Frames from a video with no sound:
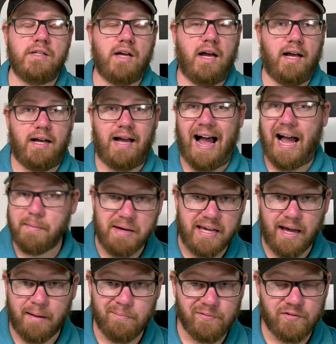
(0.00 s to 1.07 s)
Uh,
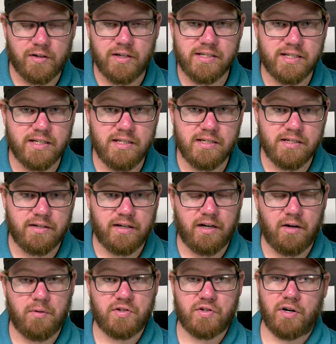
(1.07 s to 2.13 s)
IBM, for instance, you
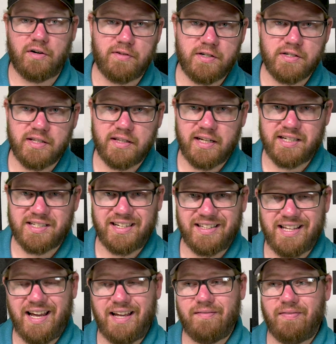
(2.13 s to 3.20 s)
know, with servers and things
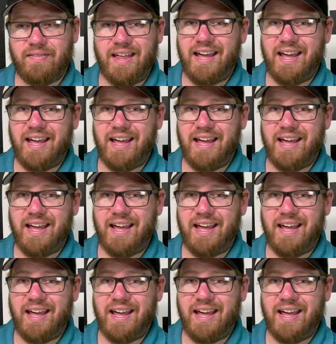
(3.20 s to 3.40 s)
like that,